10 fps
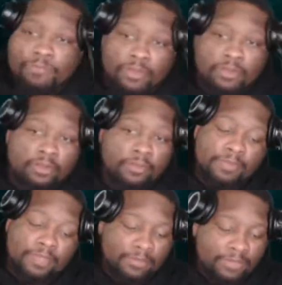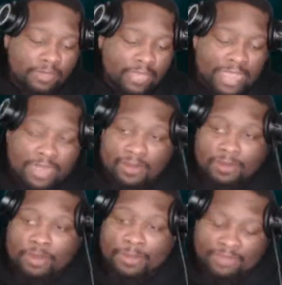You know, be able to add in the
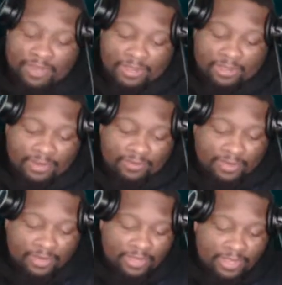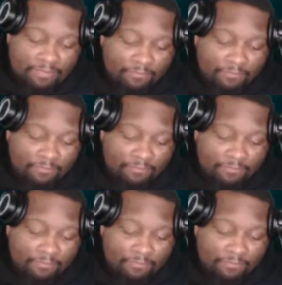website and things like that.